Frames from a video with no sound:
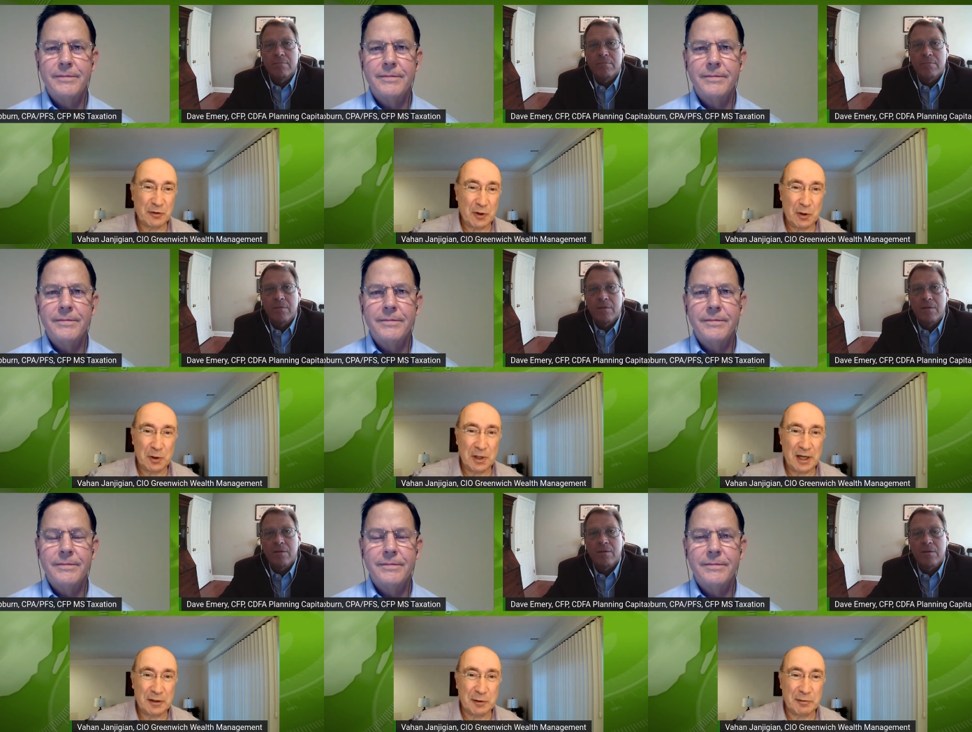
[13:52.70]
Speaker 1: a whole
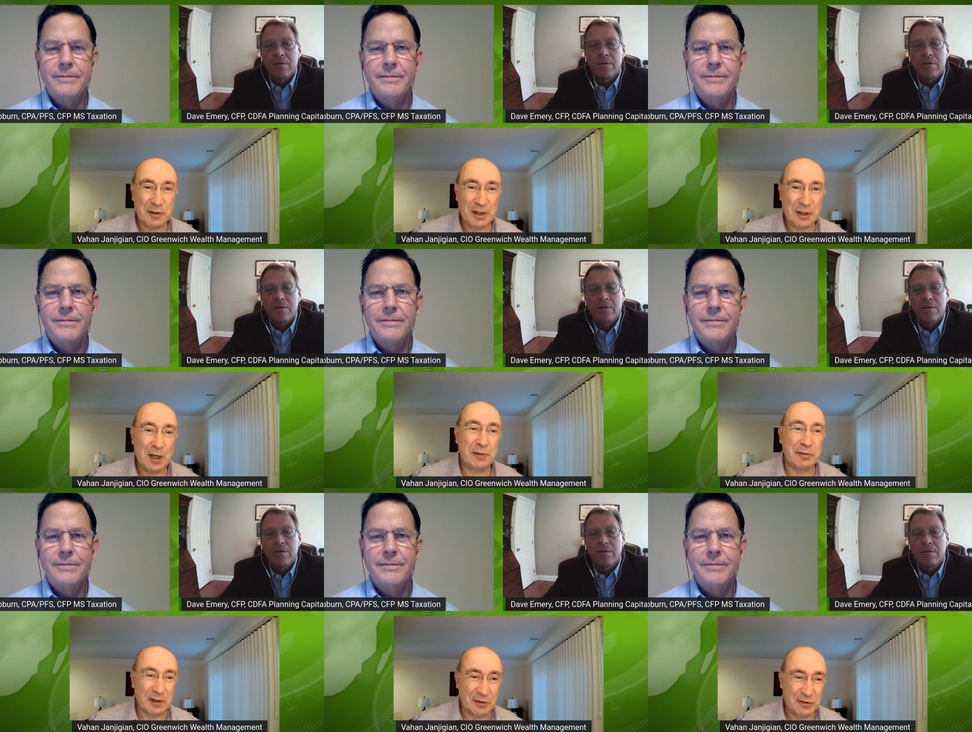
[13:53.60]
lot of uh,
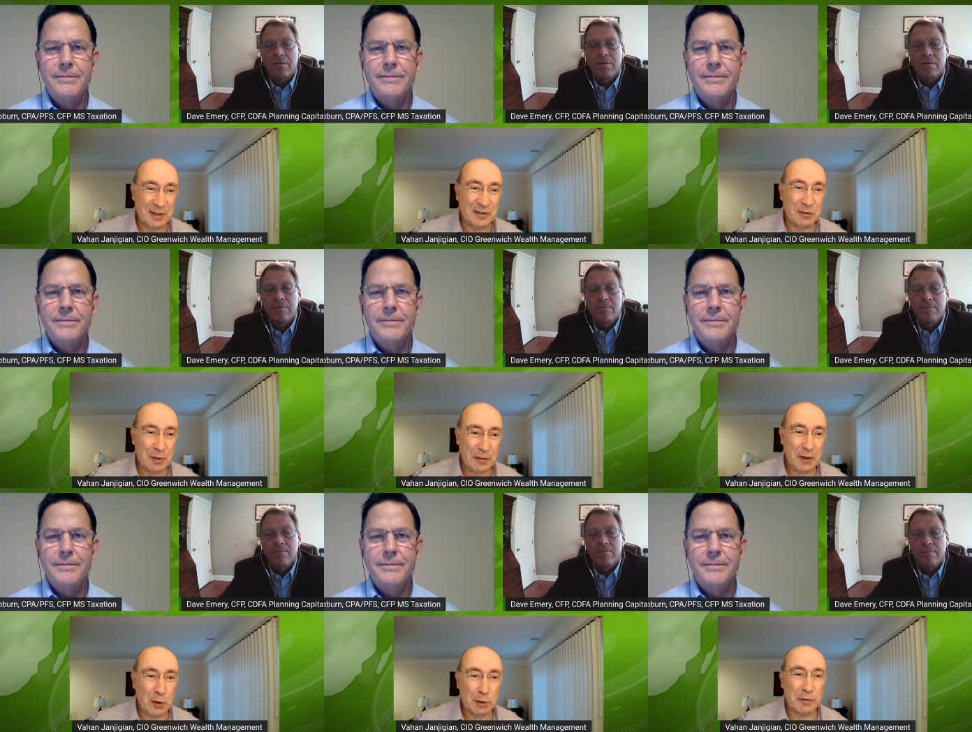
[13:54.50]
confidence. And so, I
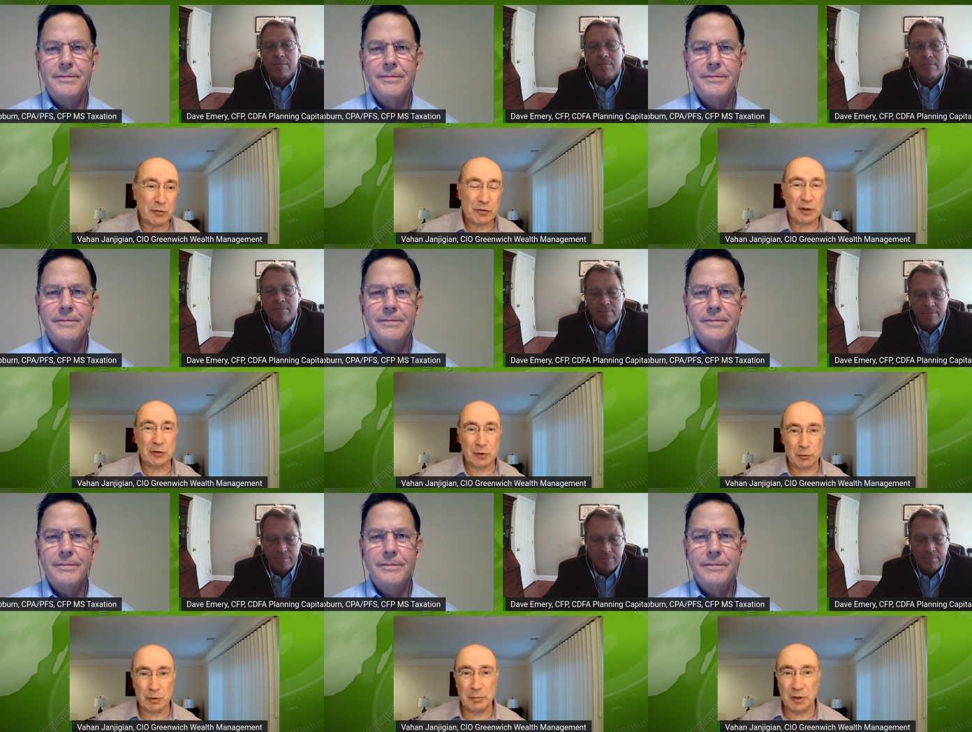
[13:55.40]
think all of these things
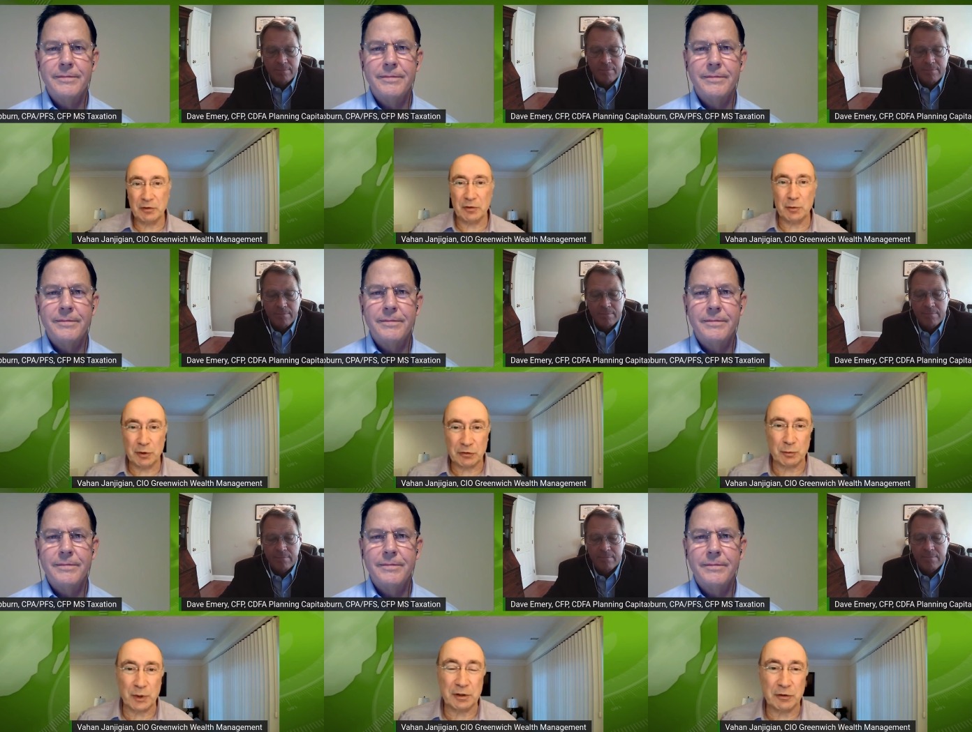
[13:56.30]
contributed to the
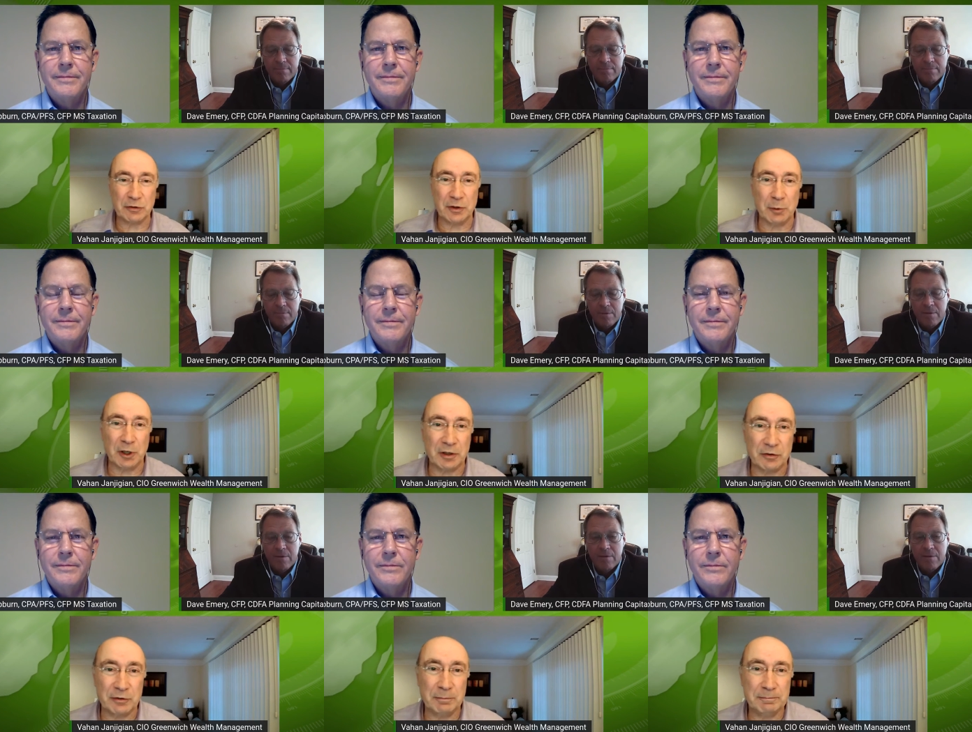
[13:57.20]
recent weakness in the
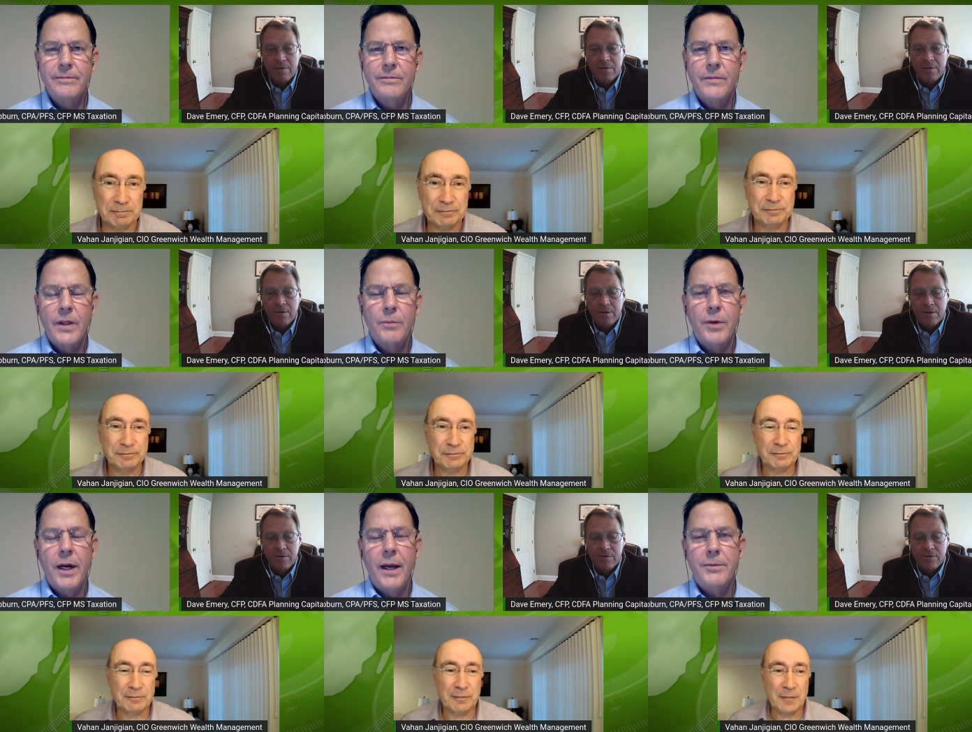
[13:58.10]
markets.
Speaker 2: Yeah,
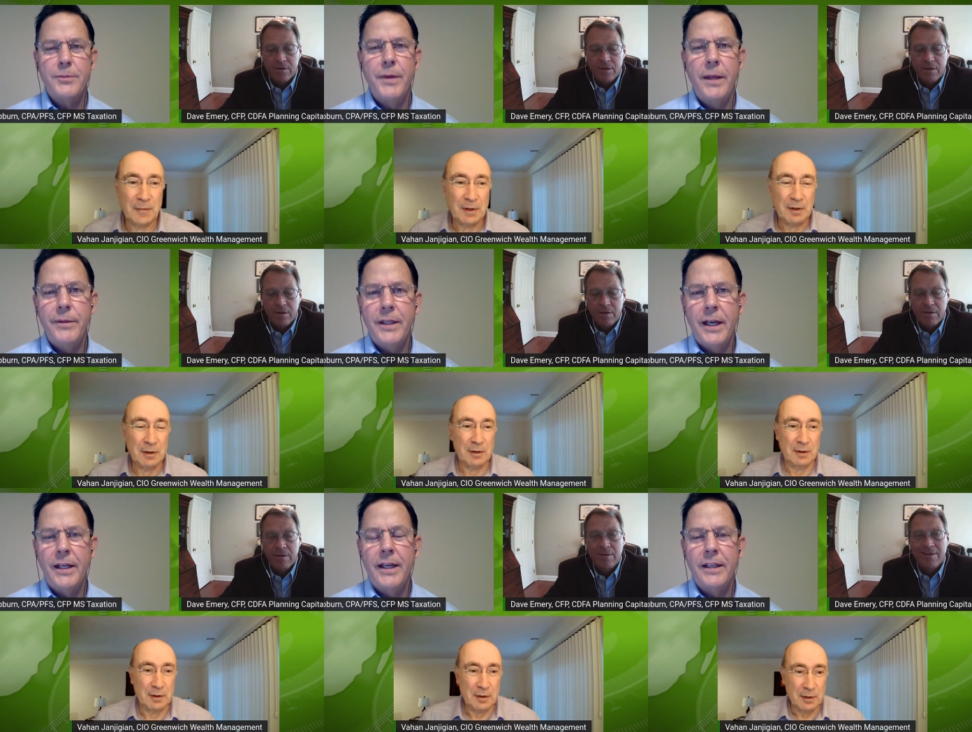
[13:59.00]
Perhaps maybe
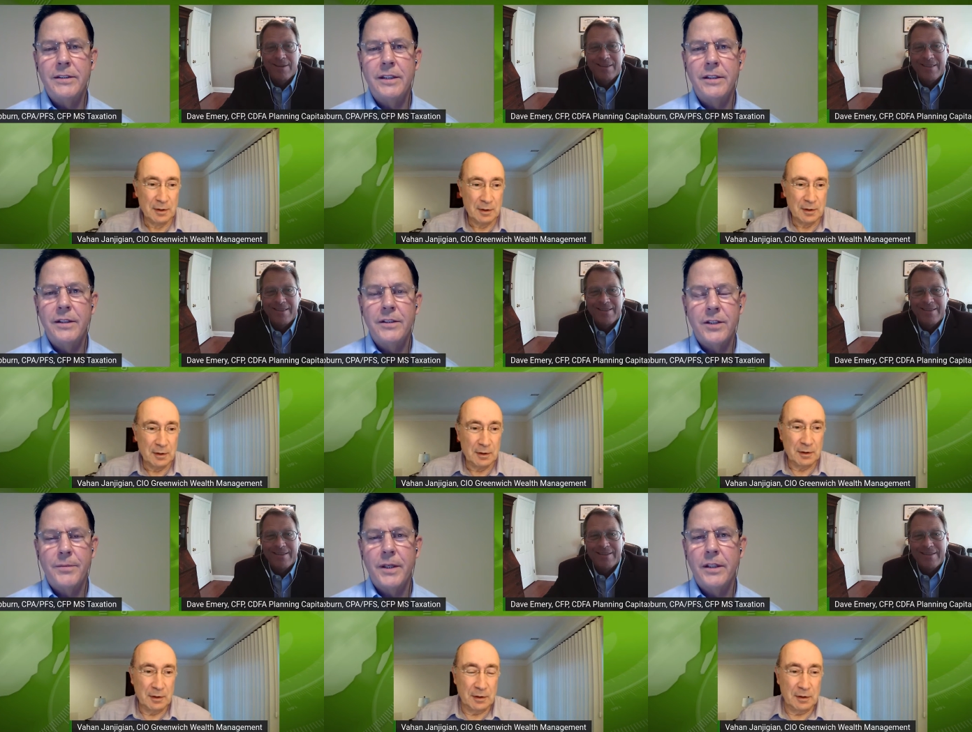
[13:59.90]
that has to,
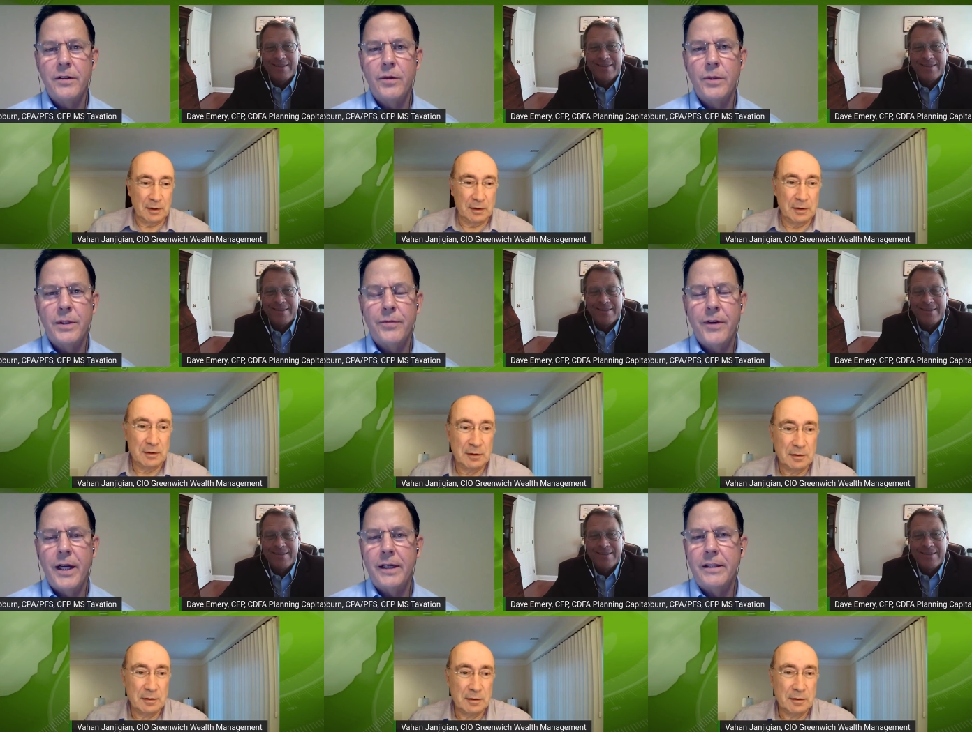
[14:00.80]
something to do with the
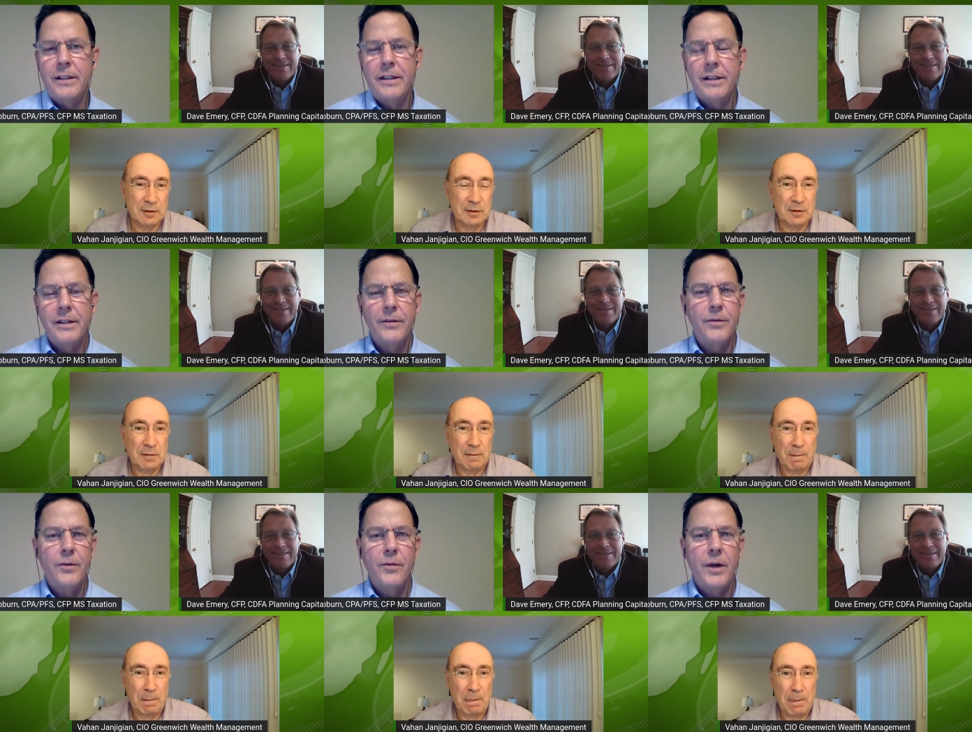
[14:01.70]
fact that
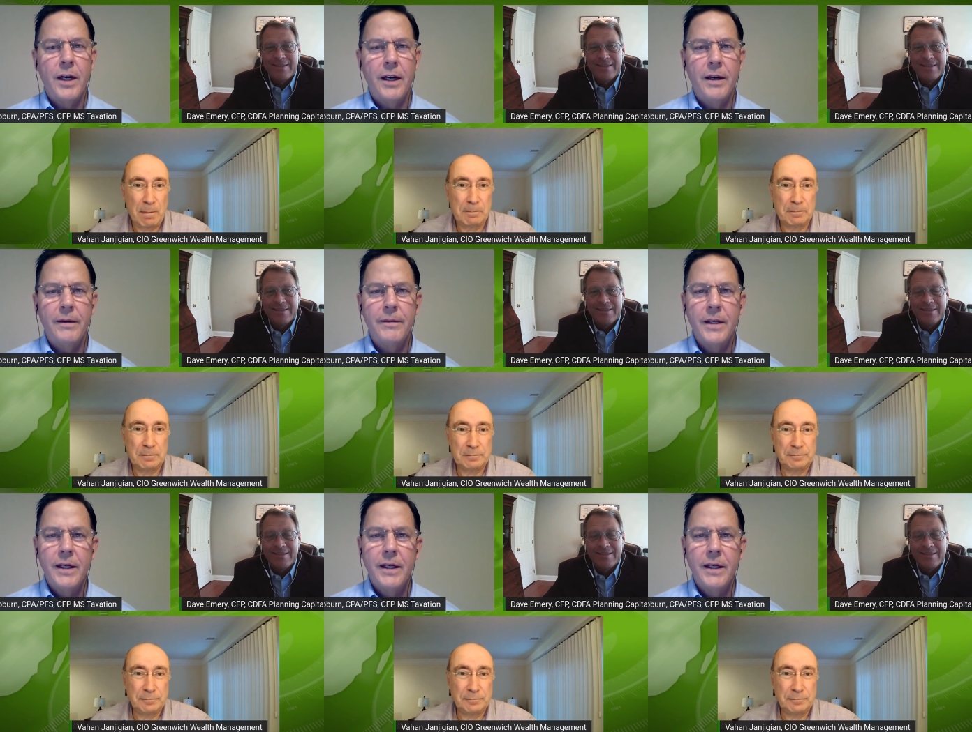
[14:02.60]
the uh,